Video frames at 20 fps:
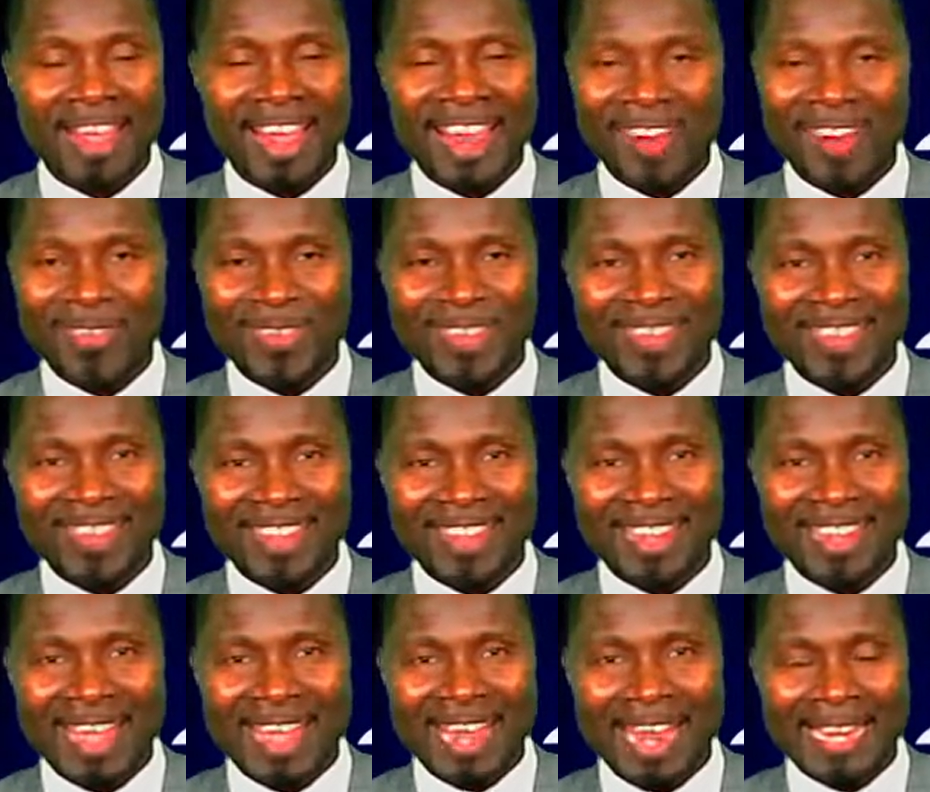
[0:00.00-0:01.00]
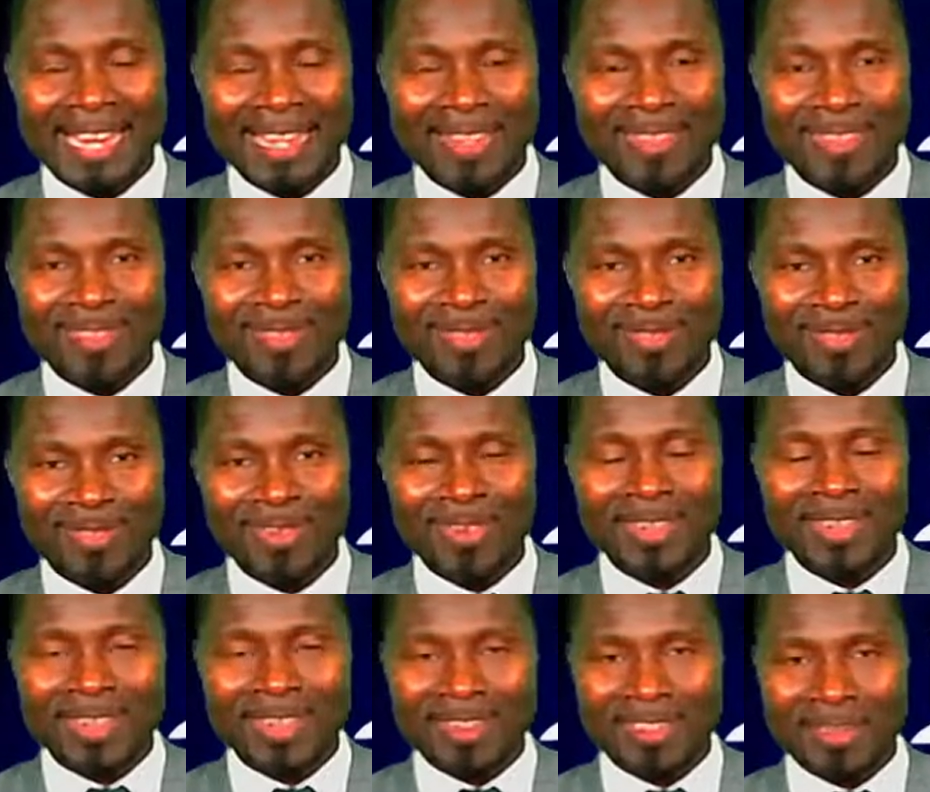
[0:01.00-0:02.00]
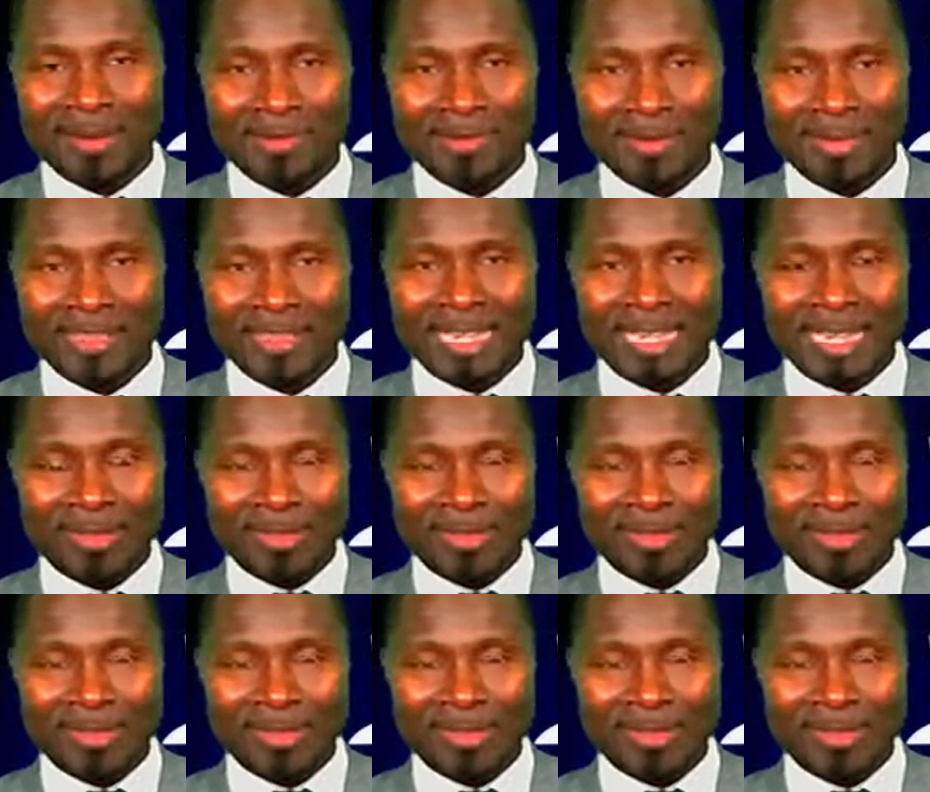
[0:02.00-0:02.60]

I always say that it is not the separation,